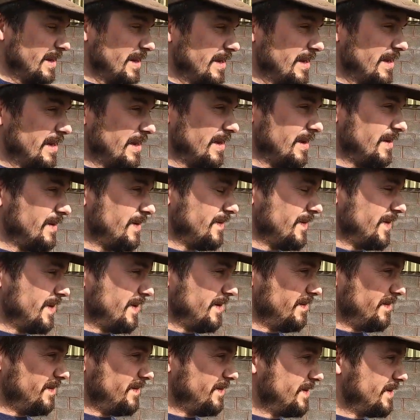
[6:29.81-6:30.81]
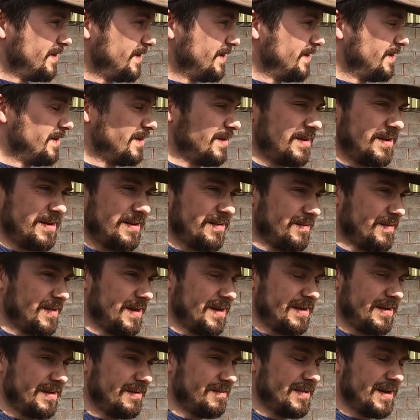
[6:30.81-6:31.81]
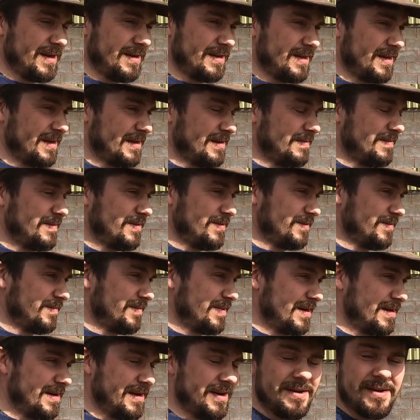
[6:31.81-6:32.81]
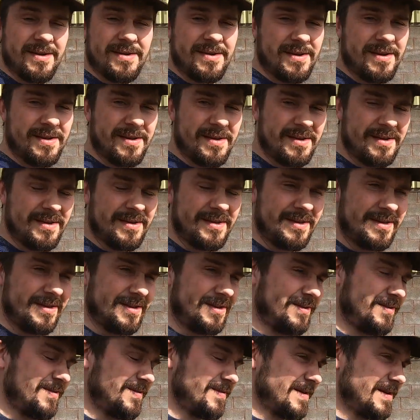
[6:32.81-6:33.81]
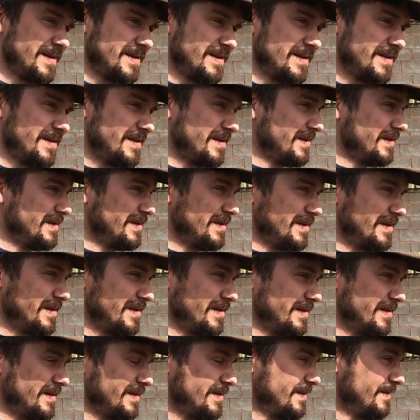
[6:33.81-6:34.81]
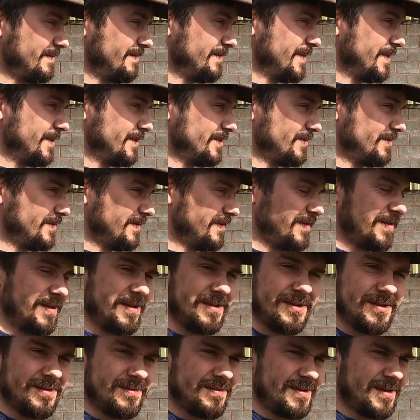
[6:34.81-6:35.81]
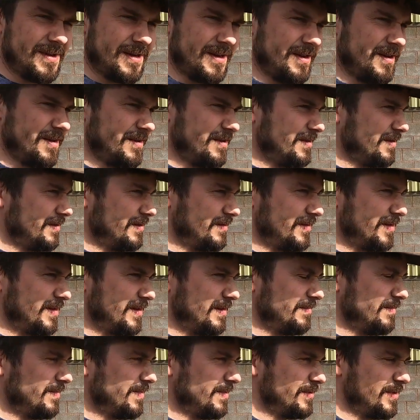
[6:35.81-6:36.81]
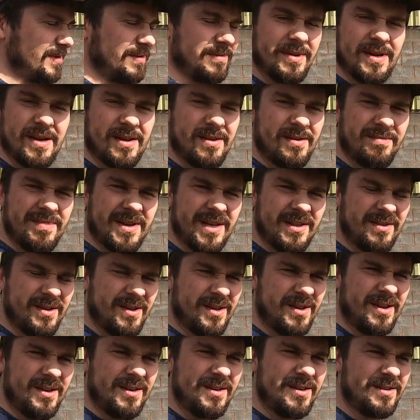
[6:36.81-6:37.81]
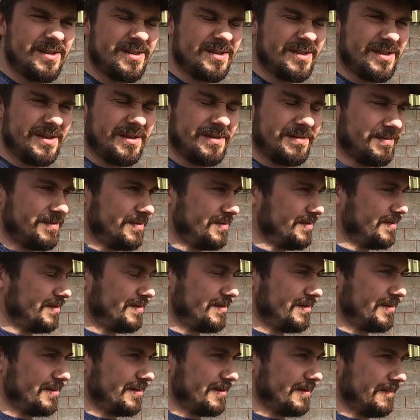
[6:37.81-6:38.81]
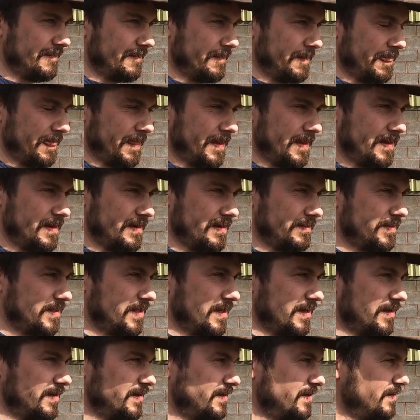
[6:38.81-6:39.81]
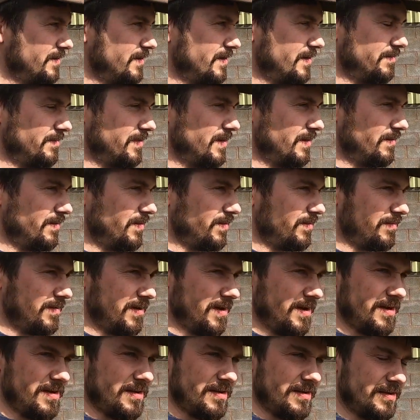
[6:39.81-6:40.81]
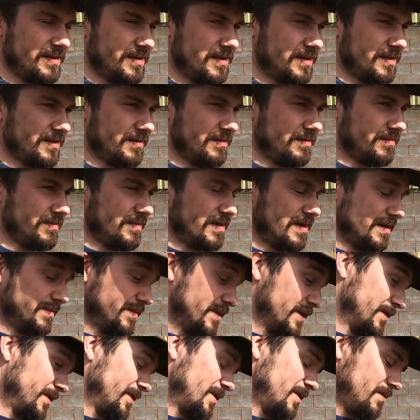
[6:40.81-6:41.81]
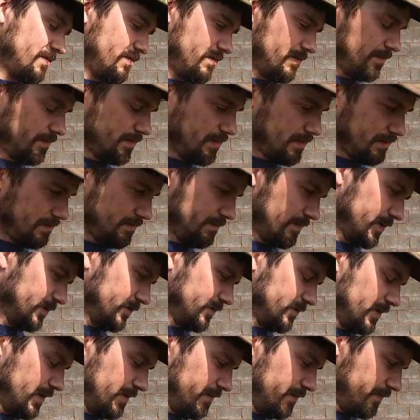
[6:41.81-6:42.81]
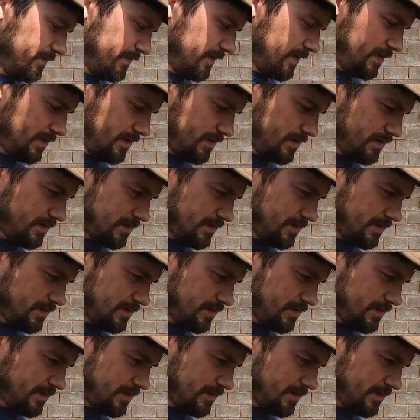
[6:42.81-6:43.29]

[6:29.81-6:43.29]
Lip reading: hanging around, waiting up all bloody night to make sure everything's alright. I was hoping to go to bed early last night, but ended up staying up till 3 to lamb another ewe, make sure they're alright,